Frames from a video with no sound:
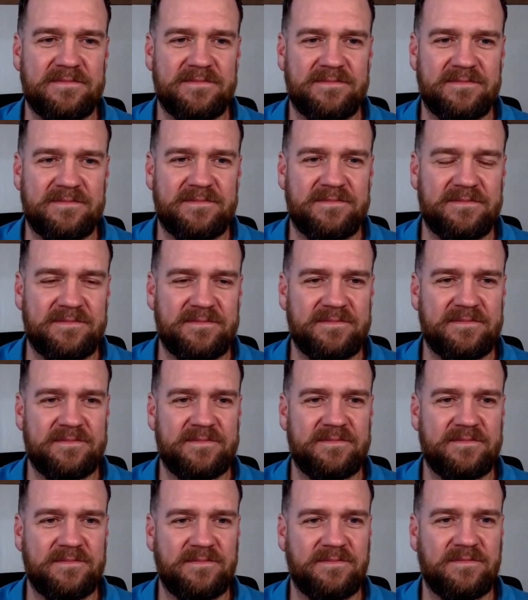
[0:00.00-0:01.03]

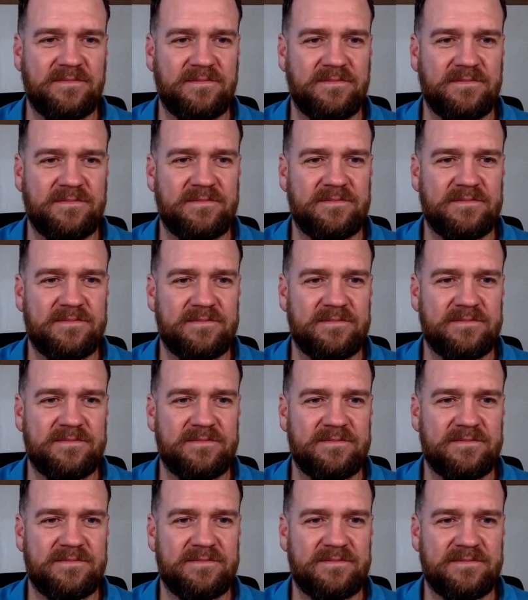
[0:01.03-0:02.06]

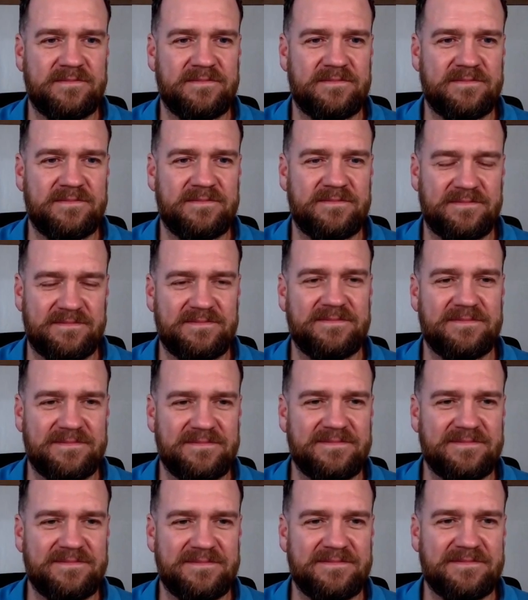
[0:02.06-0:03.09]

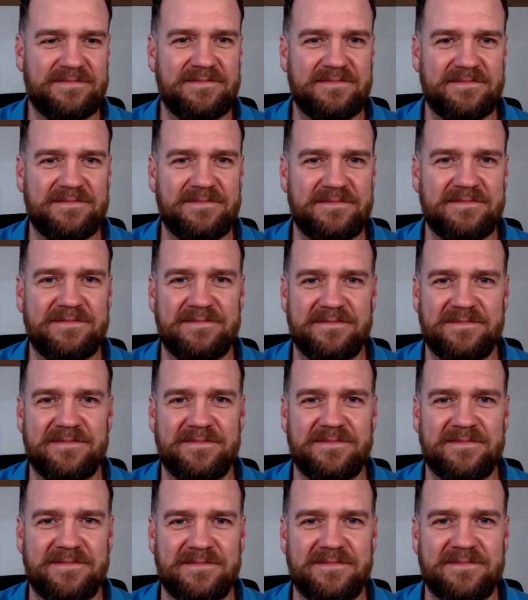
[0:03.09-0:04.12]

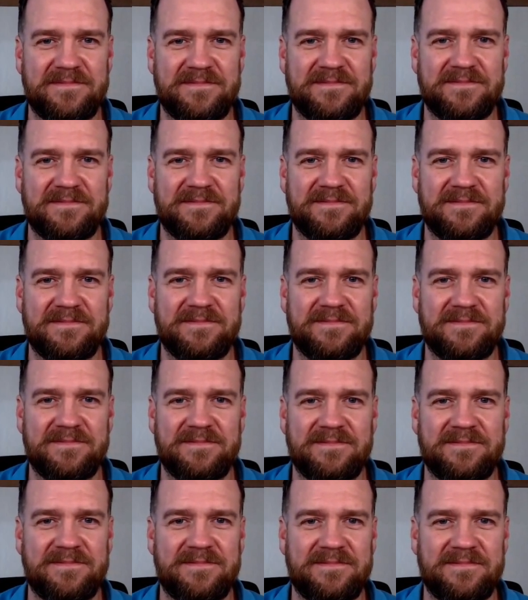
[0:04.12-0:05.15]

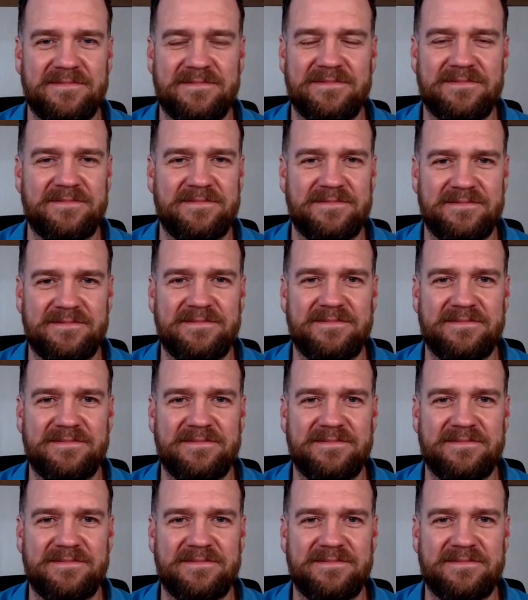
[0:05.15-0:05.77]
No words are spoken by the person on screen.